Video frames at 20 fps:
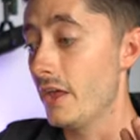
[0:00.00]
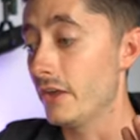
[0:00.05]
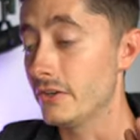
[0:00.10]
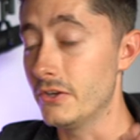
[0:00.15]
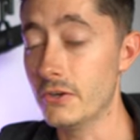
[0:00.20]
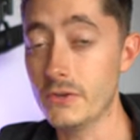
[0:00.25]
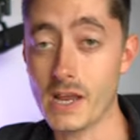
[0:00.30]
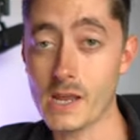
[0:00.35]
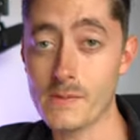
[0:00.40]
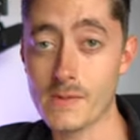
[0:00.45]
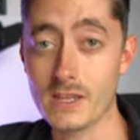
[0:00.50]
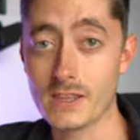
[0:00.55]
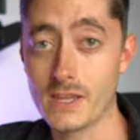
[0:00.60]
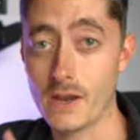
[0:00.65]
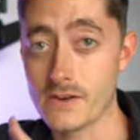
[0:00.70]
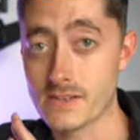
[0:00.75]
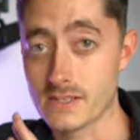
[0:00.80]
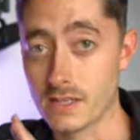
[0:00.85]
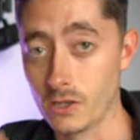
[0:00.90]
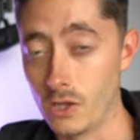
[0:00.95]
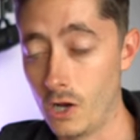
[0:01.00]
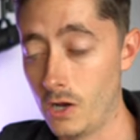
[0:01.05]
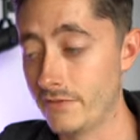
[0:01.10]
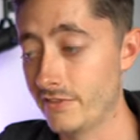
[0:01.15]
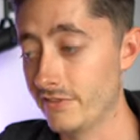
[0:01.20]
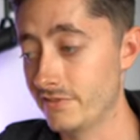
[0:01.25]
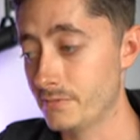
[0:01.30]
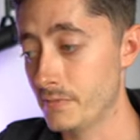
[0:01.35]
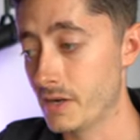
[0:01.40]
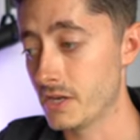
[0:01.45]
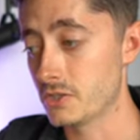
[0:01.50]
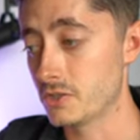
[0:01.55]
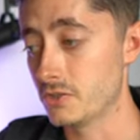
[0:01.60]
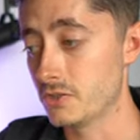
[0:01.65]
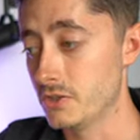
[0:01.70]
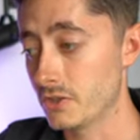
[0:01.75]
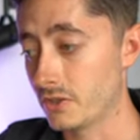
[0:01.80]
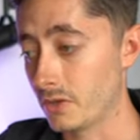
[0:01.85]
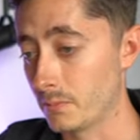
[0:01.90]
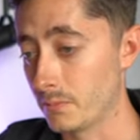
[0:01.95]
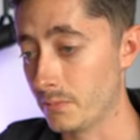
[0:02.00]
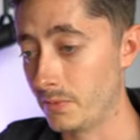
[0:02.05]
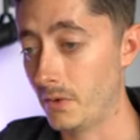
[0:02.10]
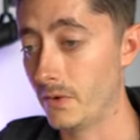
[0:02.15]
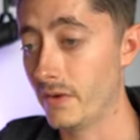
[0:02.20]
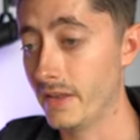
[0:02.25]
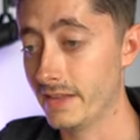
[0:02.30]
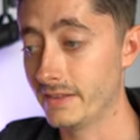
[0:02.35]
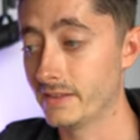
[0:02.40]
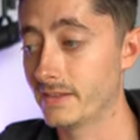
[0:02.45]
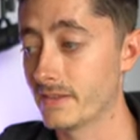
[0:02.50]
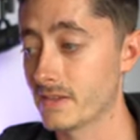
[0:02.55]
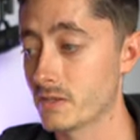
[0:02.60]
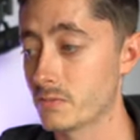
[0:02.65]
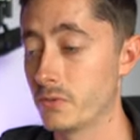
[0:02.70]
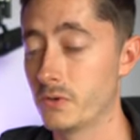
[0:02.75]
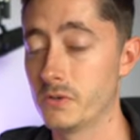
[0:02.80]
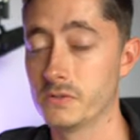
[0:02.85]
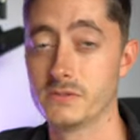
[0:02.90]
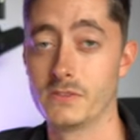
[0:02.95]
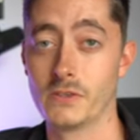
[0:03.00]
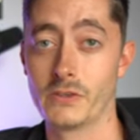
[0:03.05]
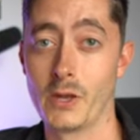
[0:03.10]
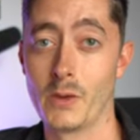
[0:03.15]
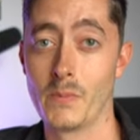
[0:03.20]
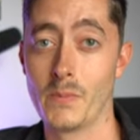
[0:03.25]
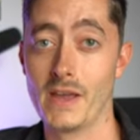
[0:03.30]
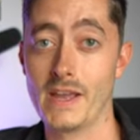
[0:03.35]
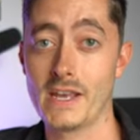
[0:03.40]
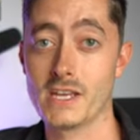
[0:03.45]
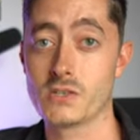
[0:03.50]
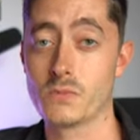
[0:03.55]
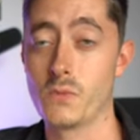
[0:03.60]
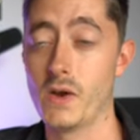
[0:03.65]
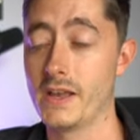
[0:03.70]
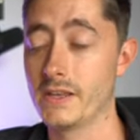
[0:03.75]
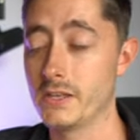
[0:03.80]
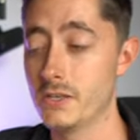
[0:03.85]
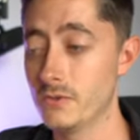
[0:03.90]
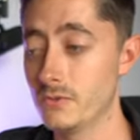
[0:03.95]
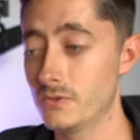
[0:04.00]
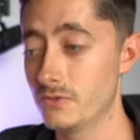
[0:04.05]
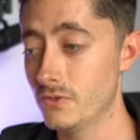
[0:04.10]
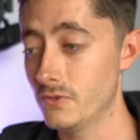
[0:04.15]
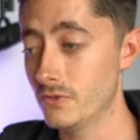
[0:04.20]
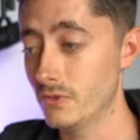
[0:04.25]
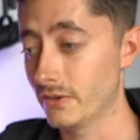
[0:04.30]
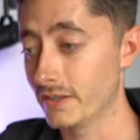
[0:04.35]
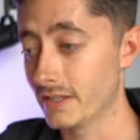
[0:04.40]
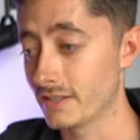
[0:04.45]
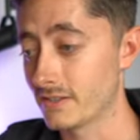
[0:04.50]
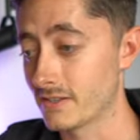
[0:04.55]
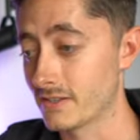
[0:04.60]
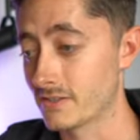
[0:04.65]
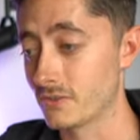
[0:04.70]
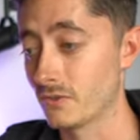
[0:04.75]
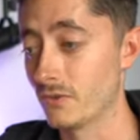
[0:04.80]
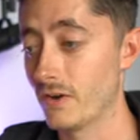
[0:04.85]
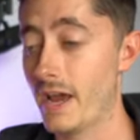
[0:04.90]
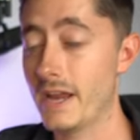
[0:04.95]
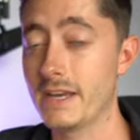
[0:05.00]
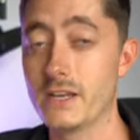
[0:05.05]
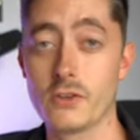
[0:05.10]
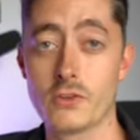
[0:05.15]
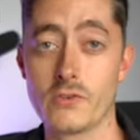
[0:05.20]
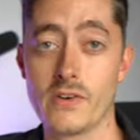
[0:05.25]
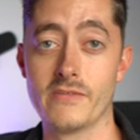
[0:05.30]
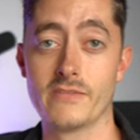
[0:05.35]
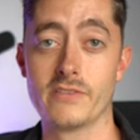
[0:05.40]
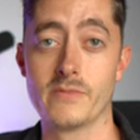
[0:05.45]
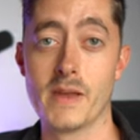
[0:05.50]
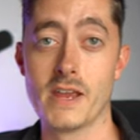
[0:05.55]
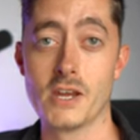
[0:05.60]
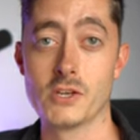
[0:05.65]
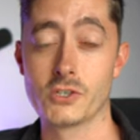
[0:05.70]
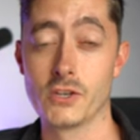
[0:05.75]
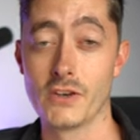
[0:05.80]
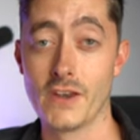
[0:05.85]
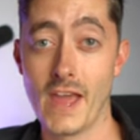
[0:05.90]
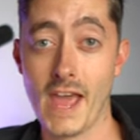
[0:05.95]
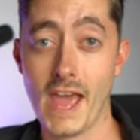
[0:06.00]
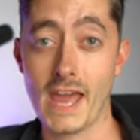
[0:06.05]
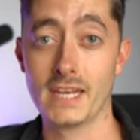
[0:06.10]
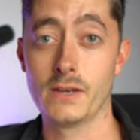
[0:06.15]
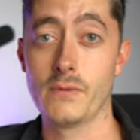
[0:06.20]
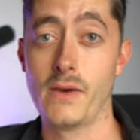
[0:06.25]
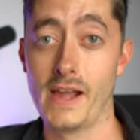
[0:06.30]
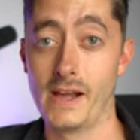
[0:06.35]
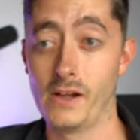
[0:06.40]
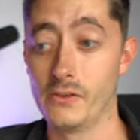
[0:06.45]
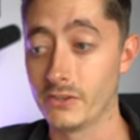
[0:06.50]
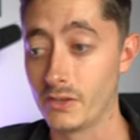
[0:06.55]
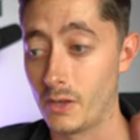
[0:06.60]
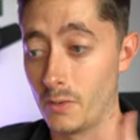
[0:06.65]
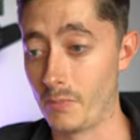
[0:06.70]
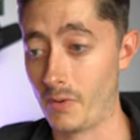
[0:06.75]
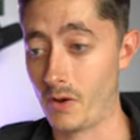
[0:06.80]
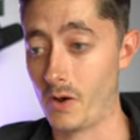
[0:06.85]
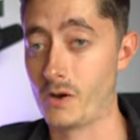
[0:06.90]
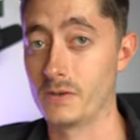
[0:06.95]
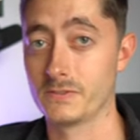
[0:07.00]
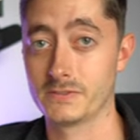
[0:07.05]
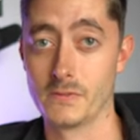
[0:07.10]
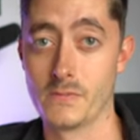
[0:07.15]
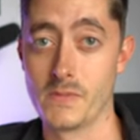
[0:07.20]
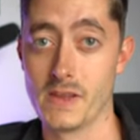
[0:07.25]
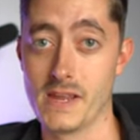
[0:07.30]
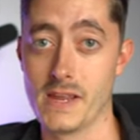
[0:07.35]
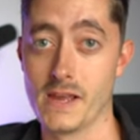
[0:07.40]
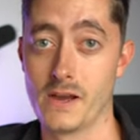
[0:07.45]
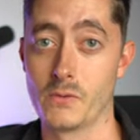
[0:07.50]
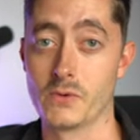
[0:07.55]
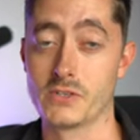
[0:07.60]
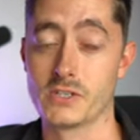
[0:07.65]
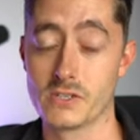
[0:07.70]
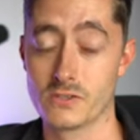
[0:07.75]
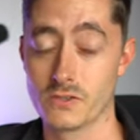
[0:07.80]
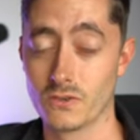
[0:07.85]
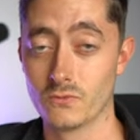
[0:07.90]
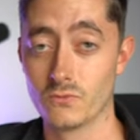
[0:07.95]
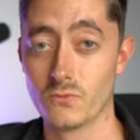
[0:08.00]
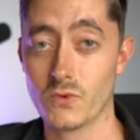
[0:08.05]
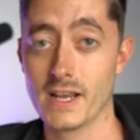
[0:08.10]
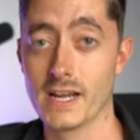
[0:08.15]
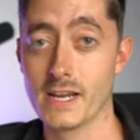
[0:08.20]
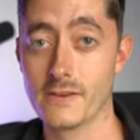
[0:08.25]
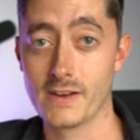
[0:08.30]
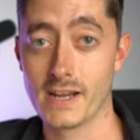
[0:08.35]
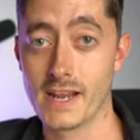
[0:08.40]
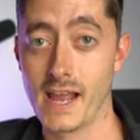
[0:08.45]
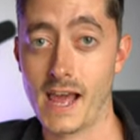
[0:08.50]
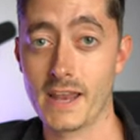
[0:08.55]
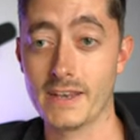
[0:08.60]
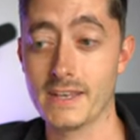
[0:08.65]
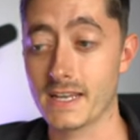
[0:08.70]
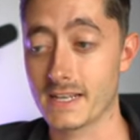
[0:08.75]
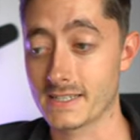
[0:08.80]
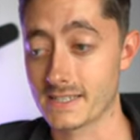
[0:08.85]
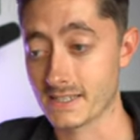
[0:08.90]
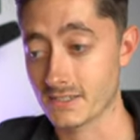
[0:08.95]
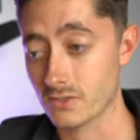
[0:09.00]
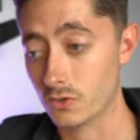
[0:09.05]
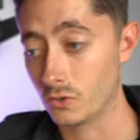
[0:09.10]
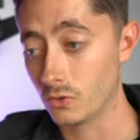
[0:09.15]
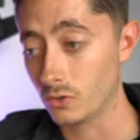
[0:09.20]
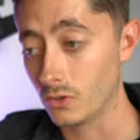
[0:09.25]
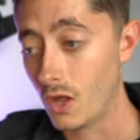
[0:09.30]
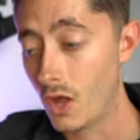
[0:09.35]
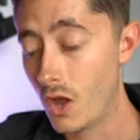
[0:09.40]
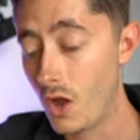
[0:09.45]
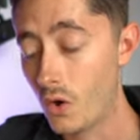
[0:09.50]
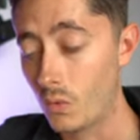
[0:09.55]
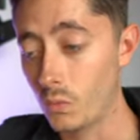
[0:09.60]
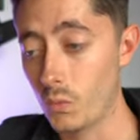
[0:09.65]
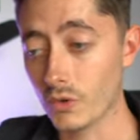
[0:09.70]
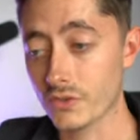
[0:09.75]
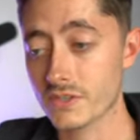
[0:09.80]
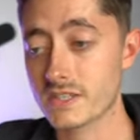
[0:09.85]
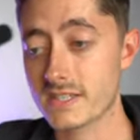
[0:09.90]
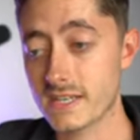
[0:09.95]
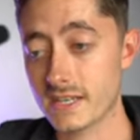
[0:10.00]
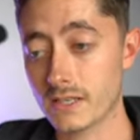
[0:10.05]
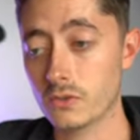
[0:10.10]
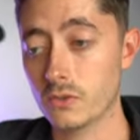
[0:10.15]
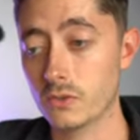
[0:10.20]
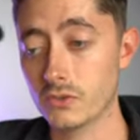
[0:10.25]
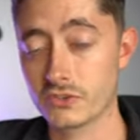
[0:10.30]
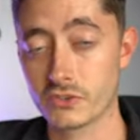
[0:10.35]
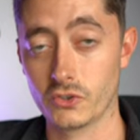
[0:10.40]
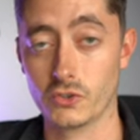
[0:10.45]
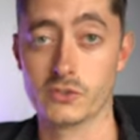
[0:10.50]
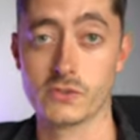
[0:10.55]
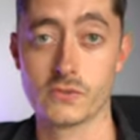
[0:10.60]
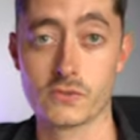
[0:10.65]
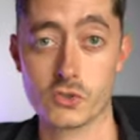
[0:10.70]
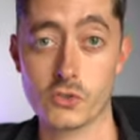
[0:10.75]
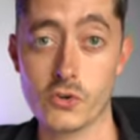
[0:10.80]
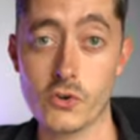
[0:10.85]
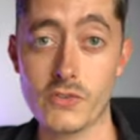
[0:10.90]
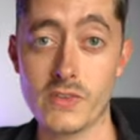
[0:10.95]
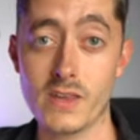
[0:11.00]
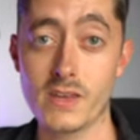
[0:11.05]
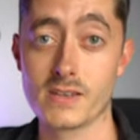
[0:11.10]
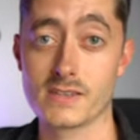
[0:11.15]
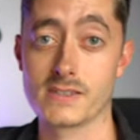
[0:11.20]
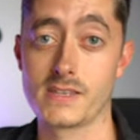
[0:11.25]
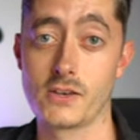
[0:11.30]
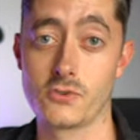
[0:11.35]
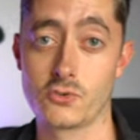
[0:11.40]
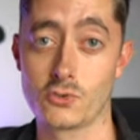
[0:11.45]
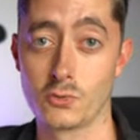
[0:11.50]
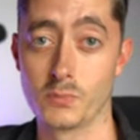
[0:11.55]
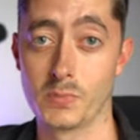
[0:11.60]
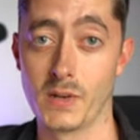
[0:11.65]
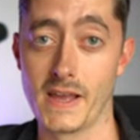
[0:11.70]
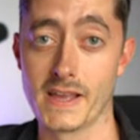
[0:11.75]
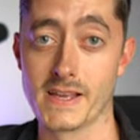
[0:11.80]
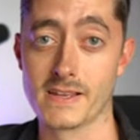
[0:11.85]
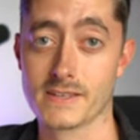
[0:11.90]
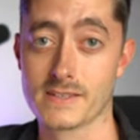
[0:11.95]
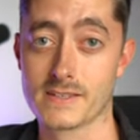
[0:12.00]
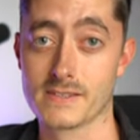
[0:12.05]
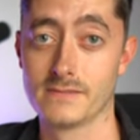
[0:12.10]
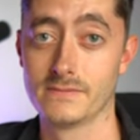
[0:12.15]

you name it, there is a lot of information you can put into this portfolio page where you do not need to store any other information anywhere else apart from here, which is really, really handy because it's all one single source of truth in a central place.